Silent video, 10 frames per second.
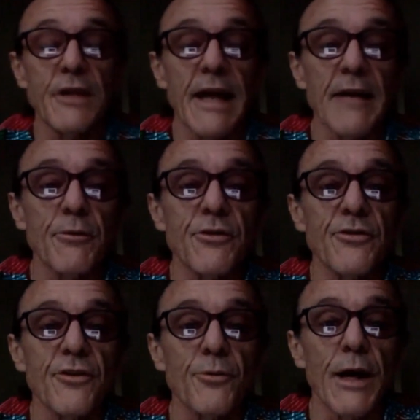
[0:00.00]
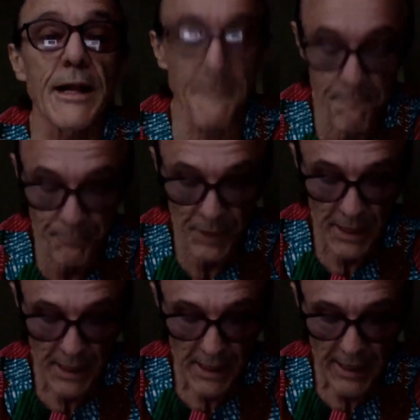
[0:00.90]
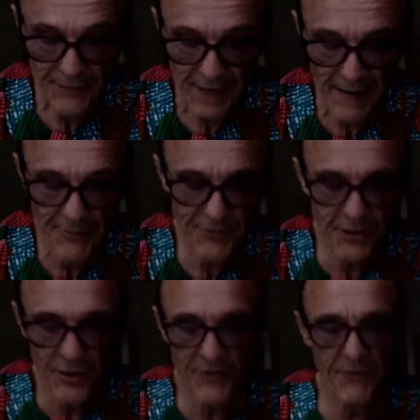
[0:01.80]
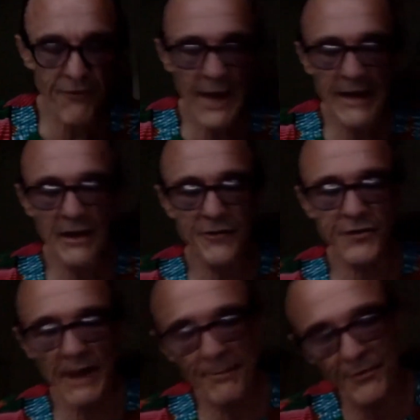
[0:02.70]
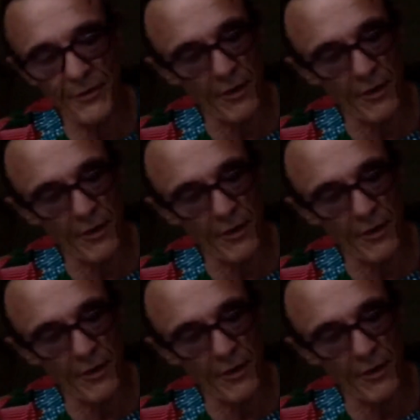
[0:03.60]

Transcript: languages as well. So I'm just going to, the final chapter